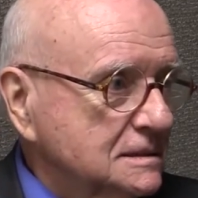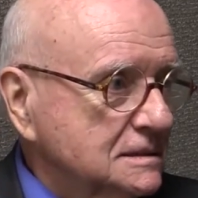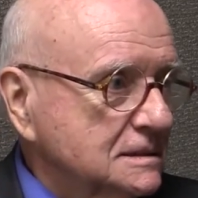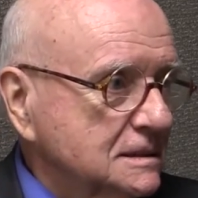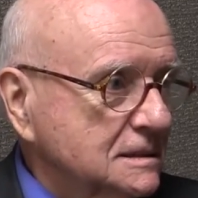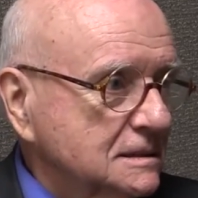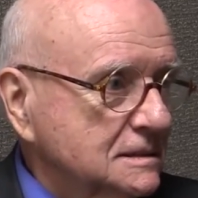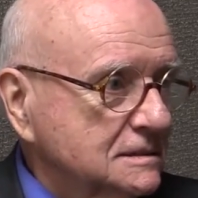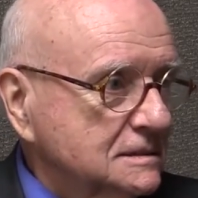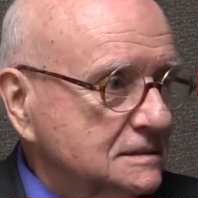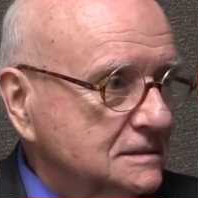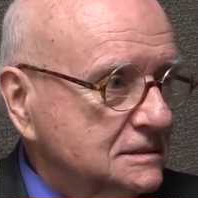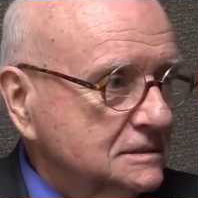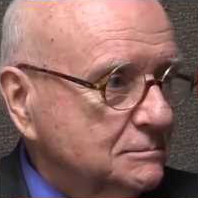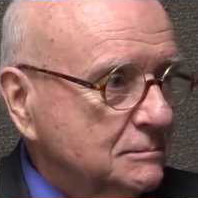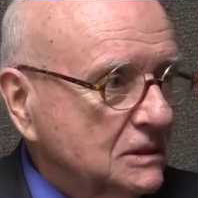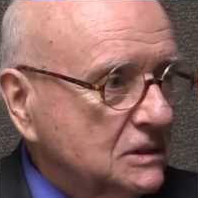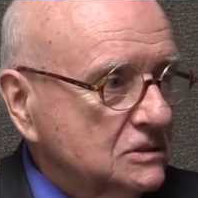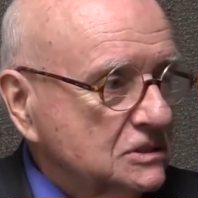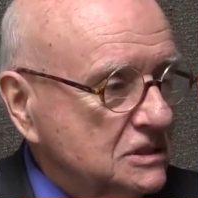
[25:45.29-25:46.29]
So
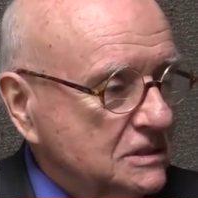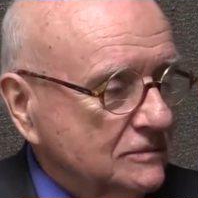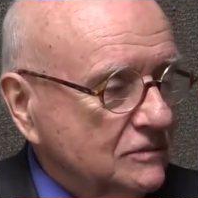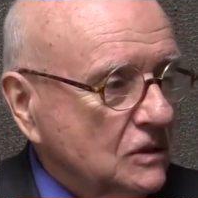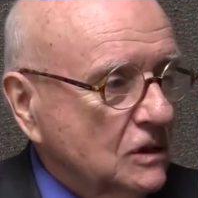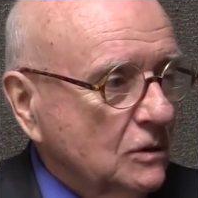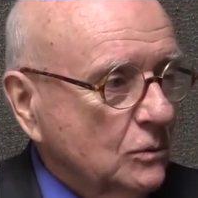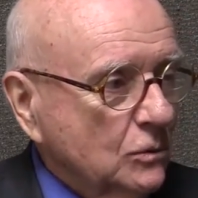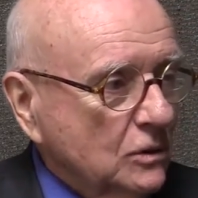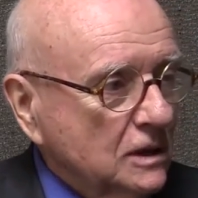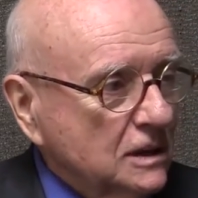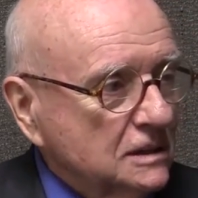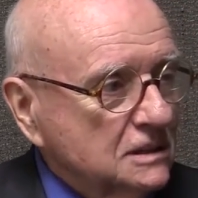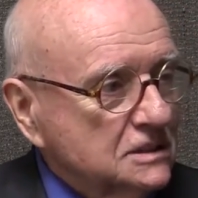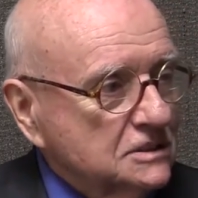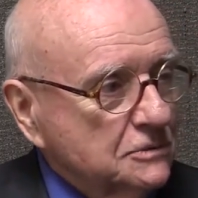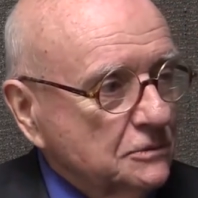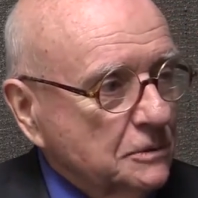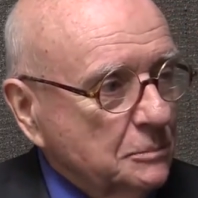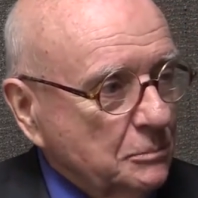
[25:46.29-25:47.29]
most of our work
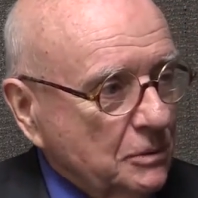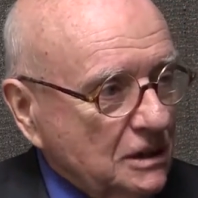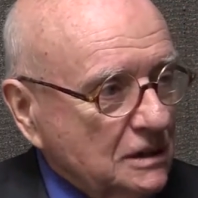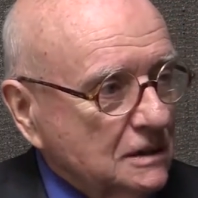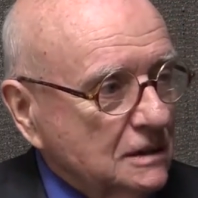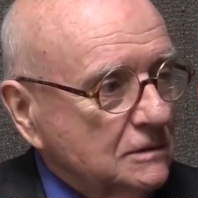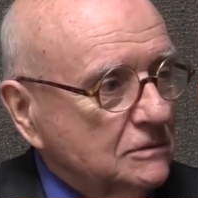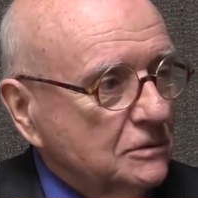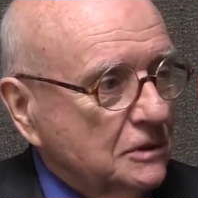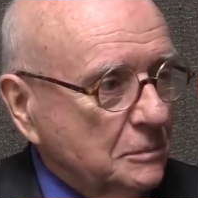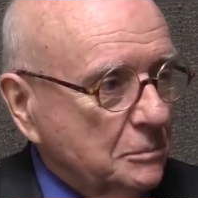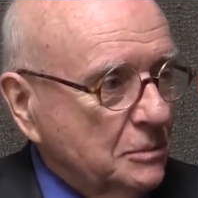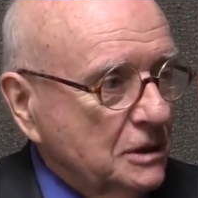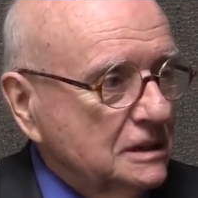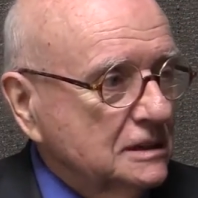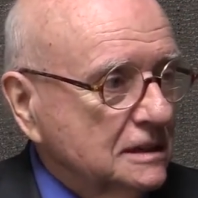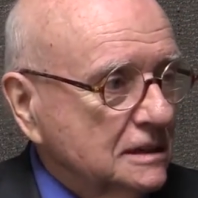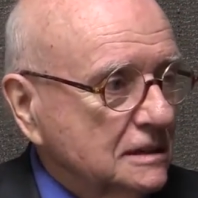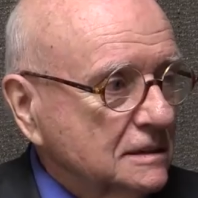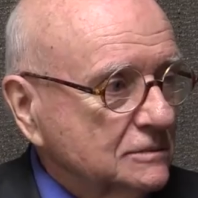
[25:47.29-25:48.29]
is
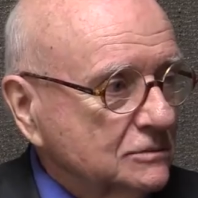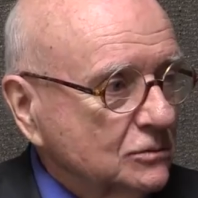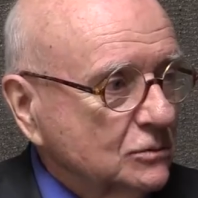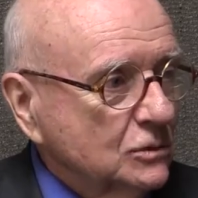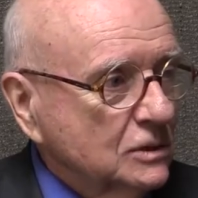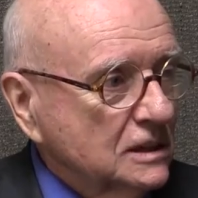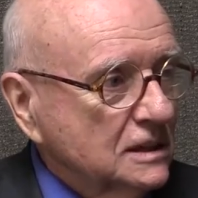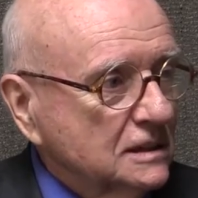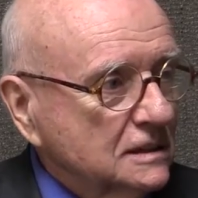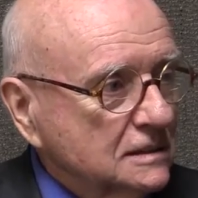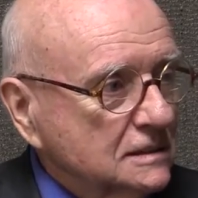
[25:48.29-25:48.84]
repetitive work.